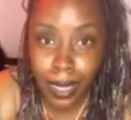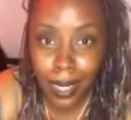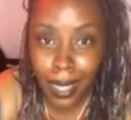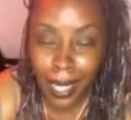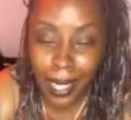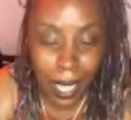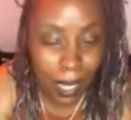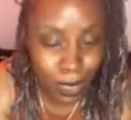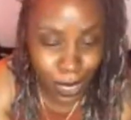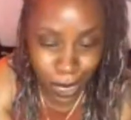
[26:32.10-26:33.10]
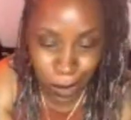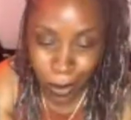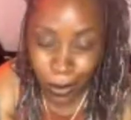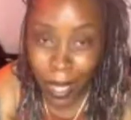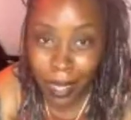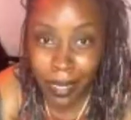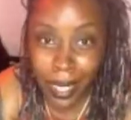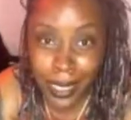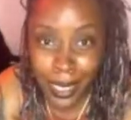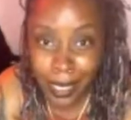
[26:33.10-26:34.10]
I think I have to change my Wi-Fi
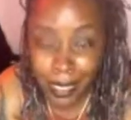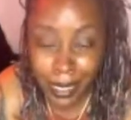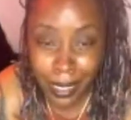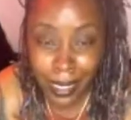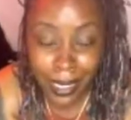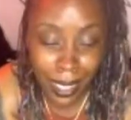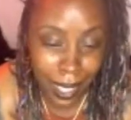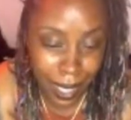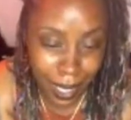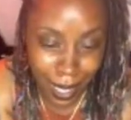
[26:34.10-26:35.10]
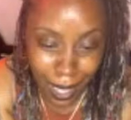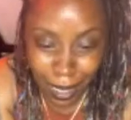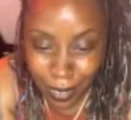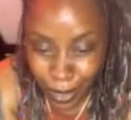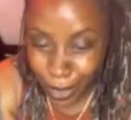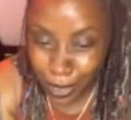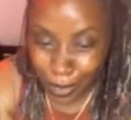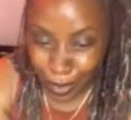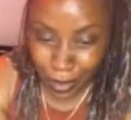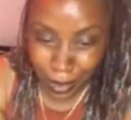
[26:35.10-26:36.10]
service. Like I don't even know
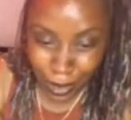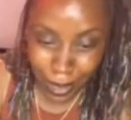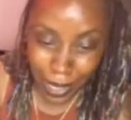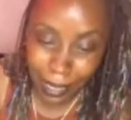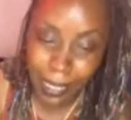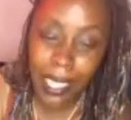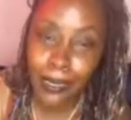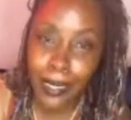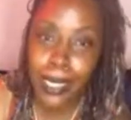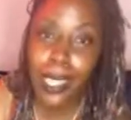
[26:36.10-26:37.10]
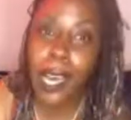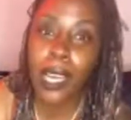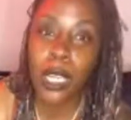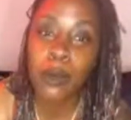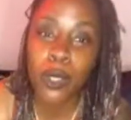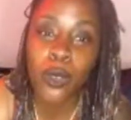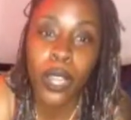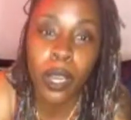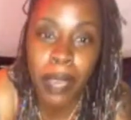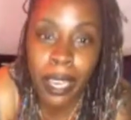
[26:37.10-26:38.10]
if that even a help where
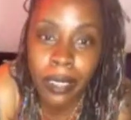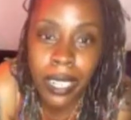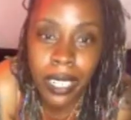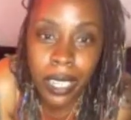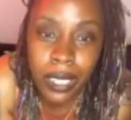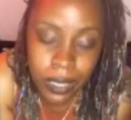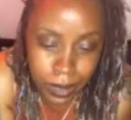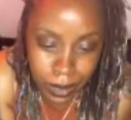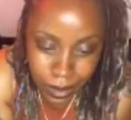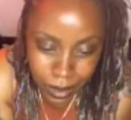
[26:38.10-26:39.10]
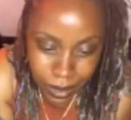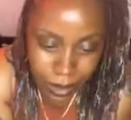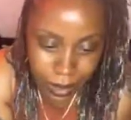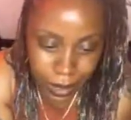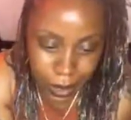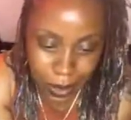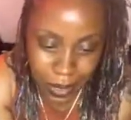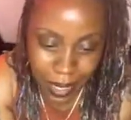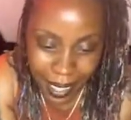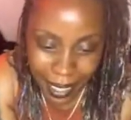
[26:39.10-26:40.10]
I'm at right now. So
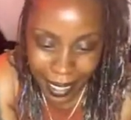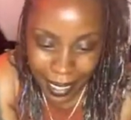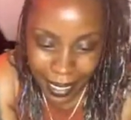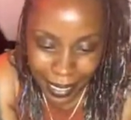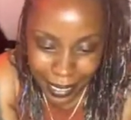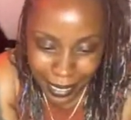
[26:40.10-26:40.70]
hey,